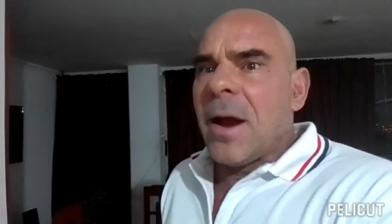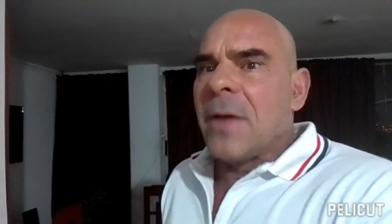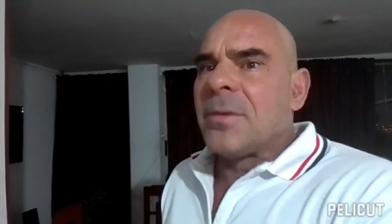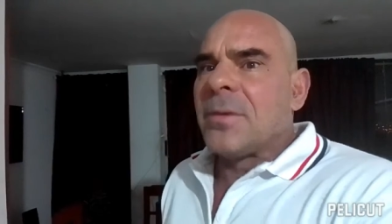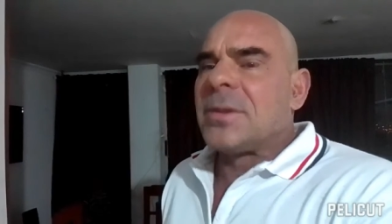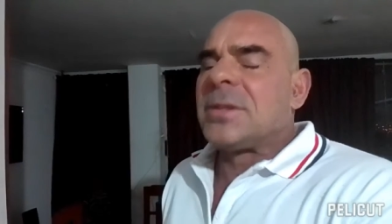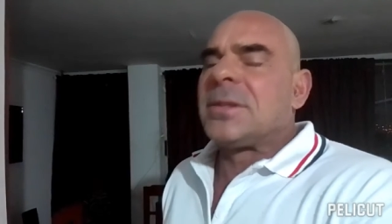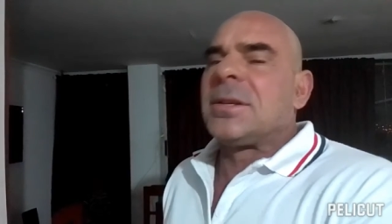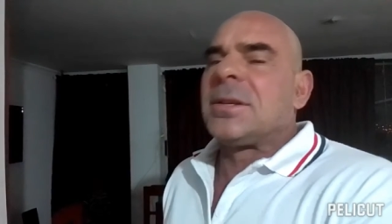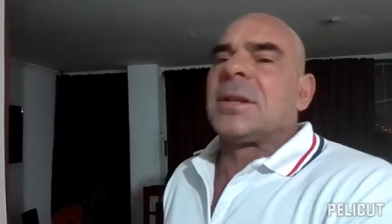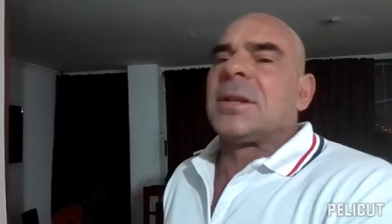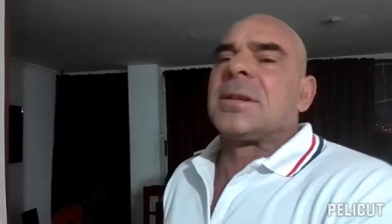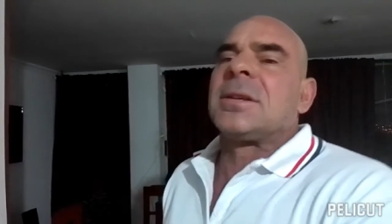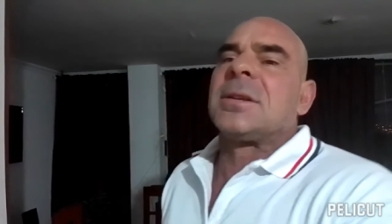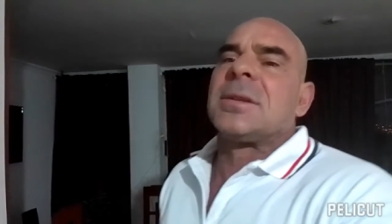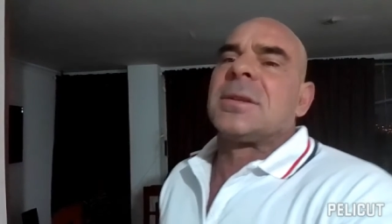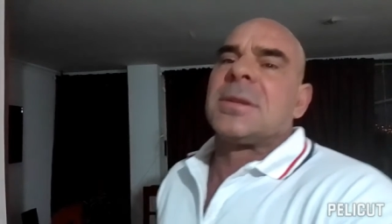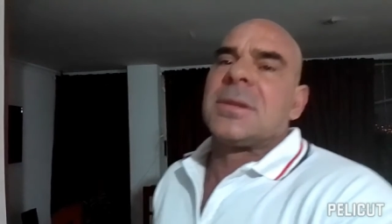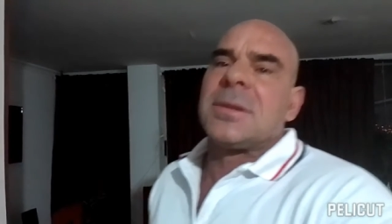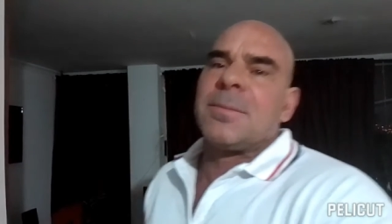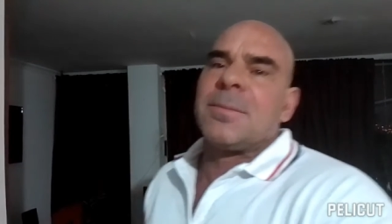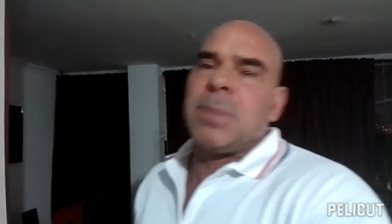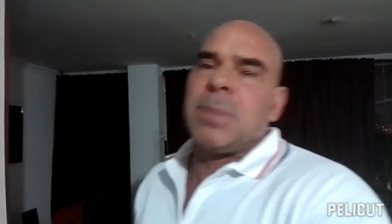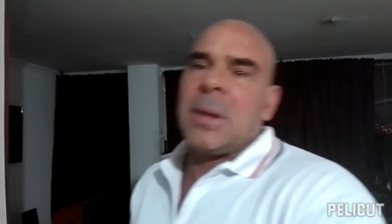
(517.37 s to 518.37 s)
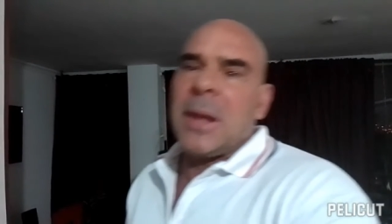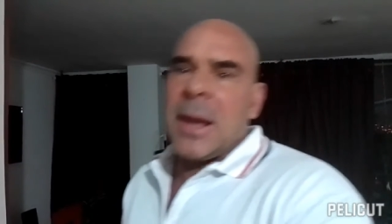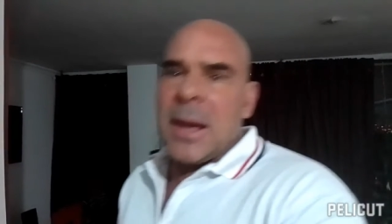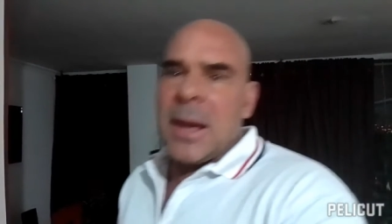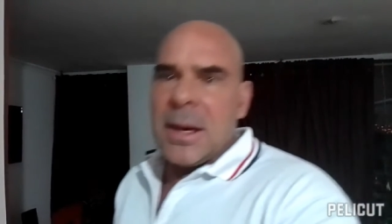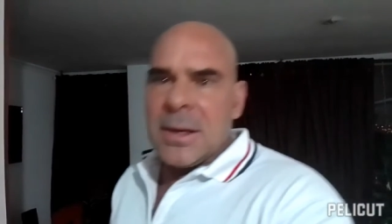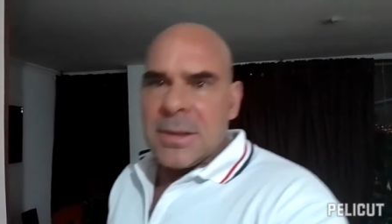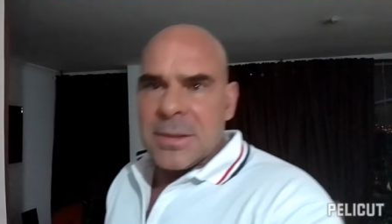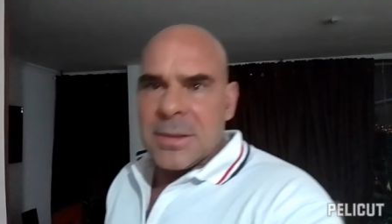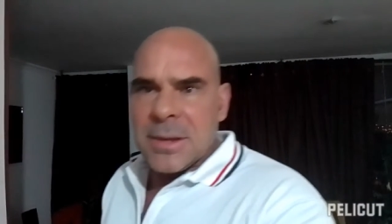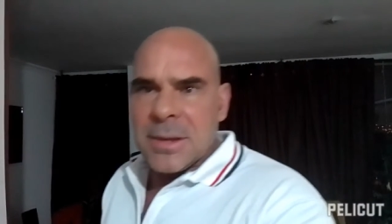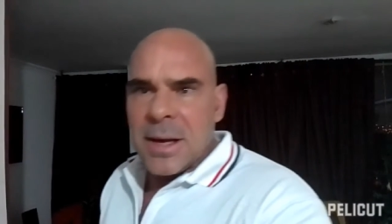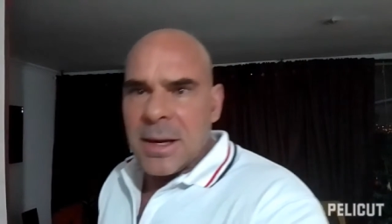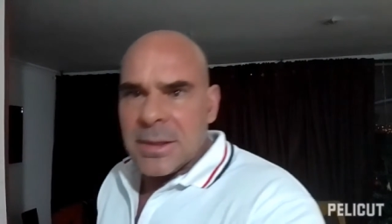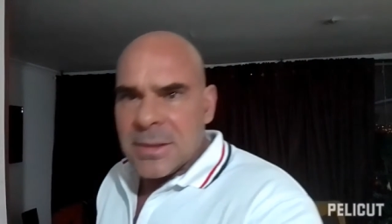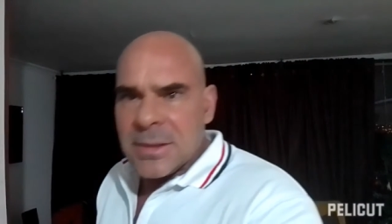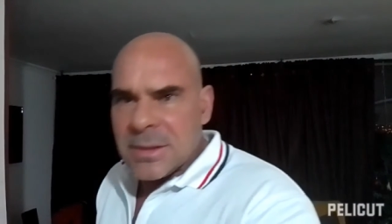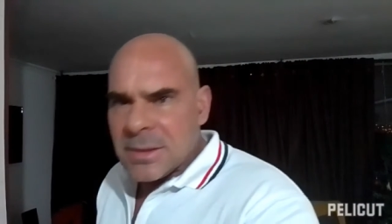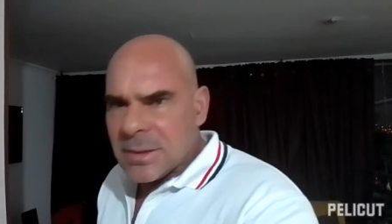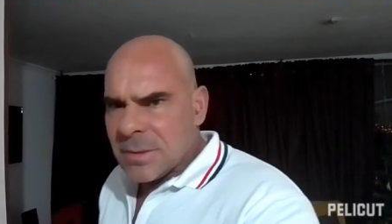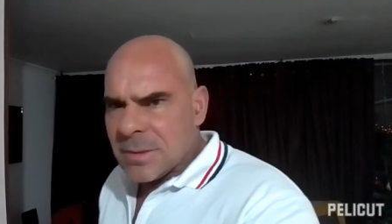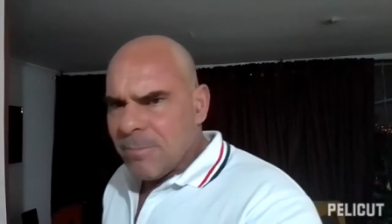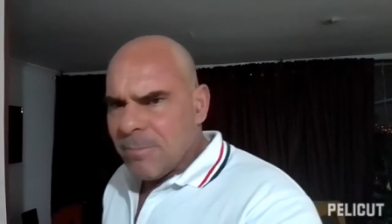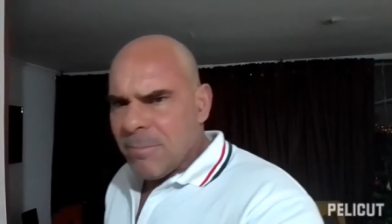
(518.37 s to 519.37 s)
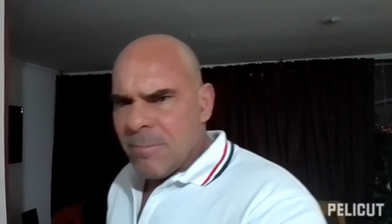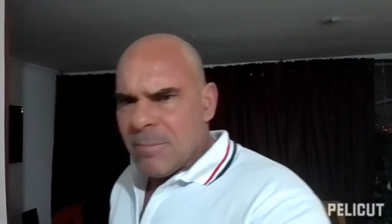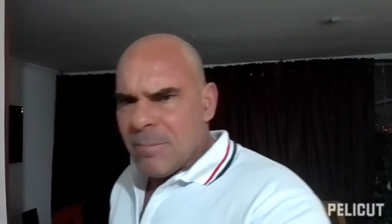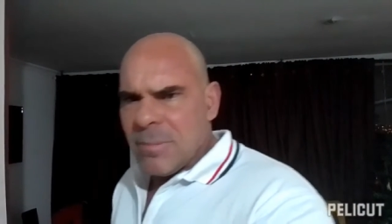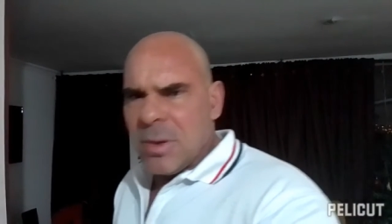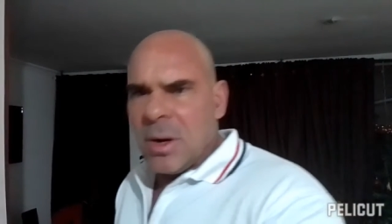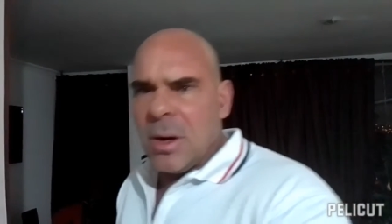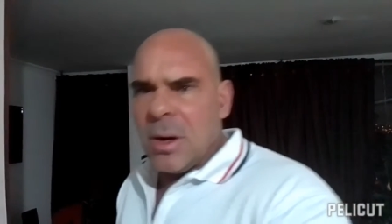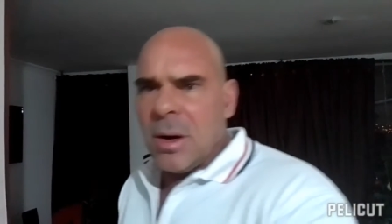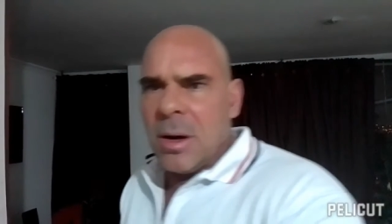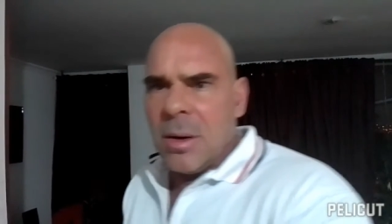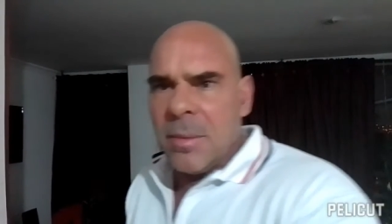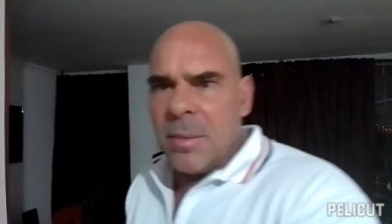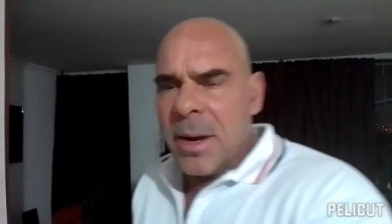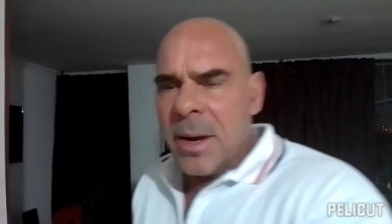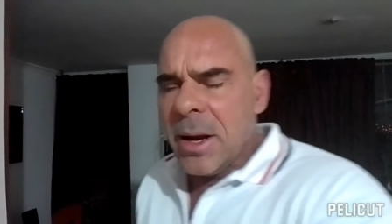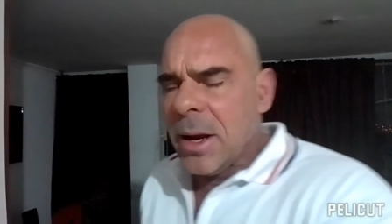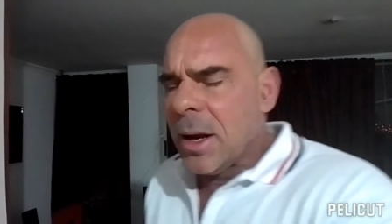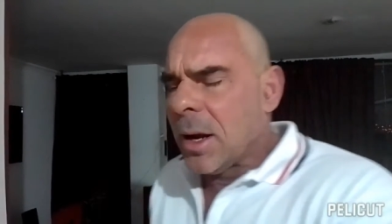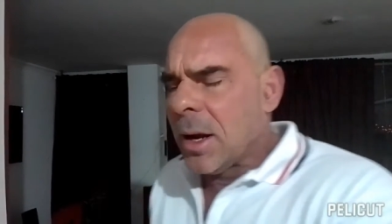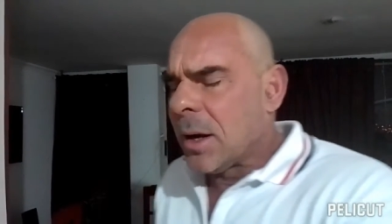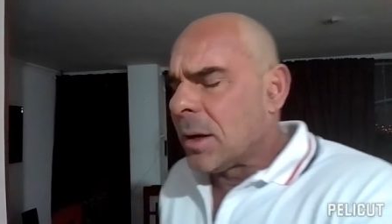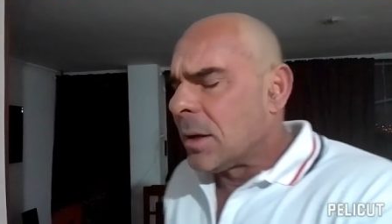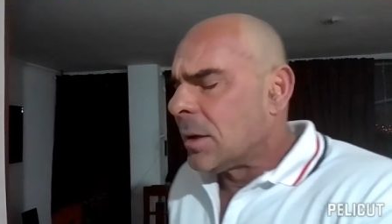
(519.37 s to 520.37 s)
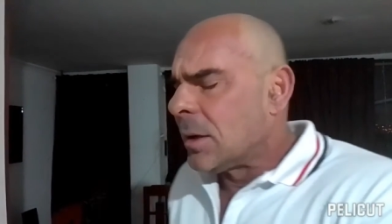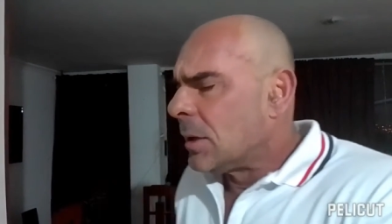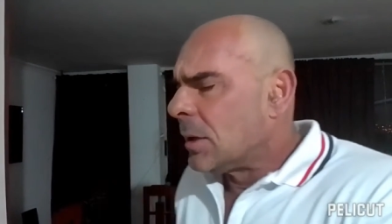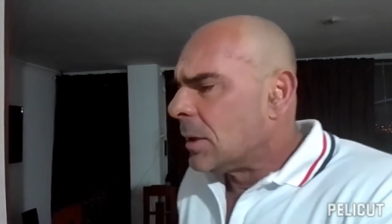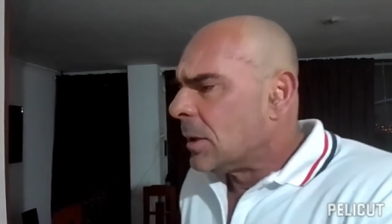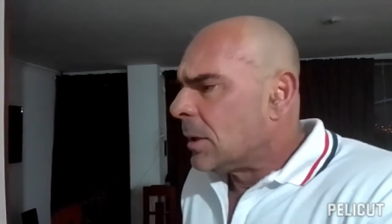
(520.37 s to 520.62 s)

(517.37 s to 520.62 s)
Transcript: 6 plates? That's, oh man.